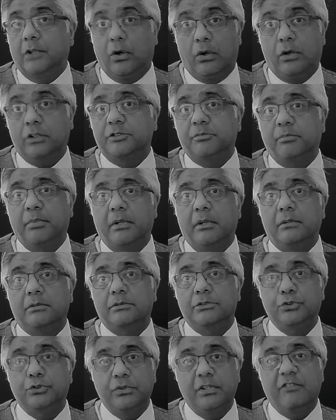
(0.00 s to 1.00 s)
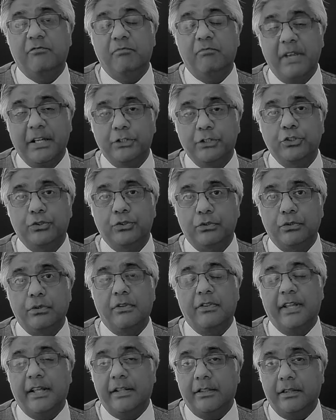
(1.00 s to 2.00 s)
the hospital should have made
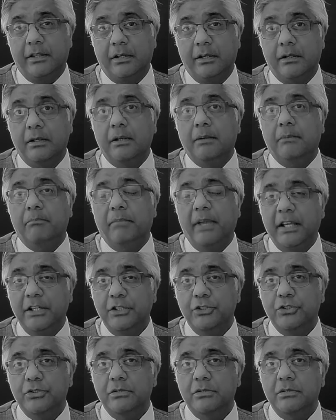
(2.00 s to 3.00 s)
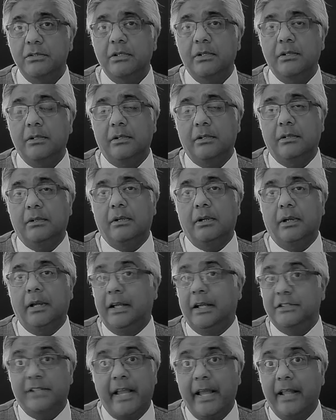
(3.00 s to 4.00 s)
sure that the patient
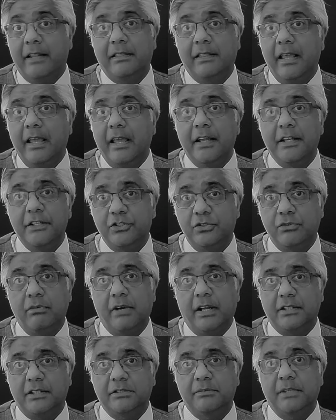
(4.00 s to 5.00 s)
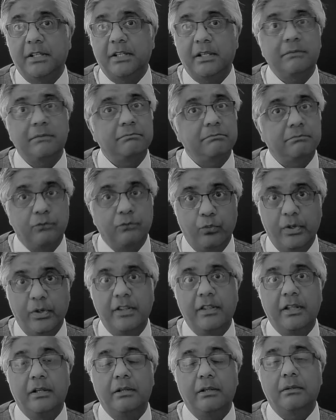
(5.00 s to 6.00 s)
has had their hysterectomy
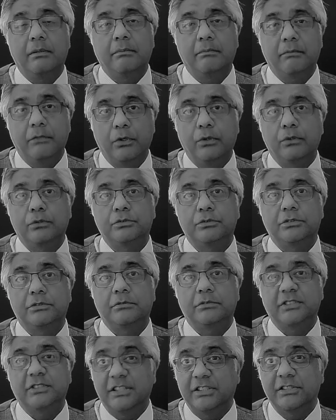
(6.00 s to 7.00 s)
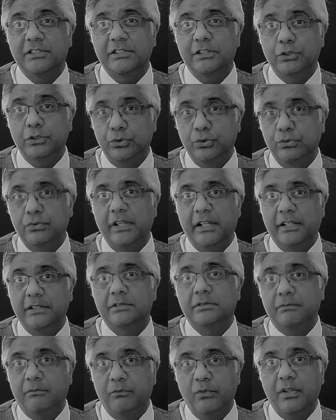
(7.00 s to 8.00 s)
within those 62
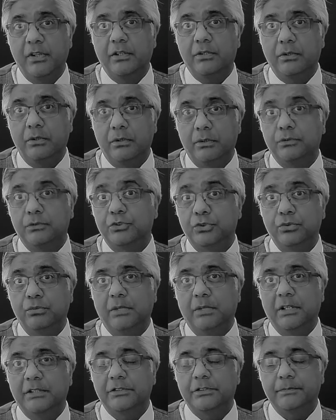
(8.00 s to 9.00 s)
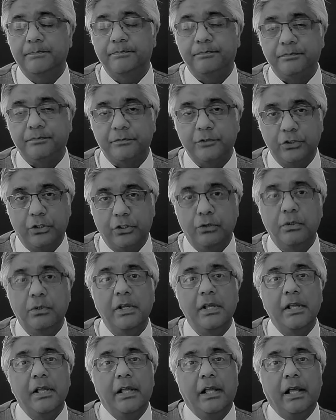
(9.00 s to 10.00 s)
days, within those 2 months. So
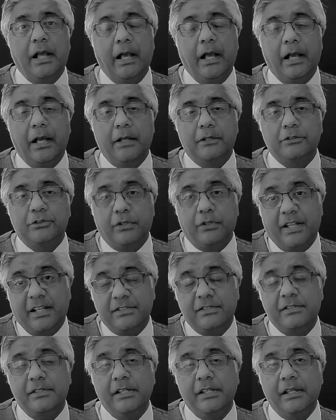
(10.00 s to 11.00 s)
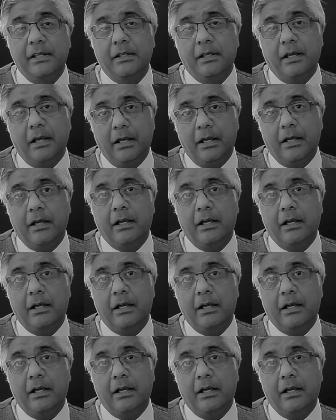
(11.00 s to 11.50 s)
that's the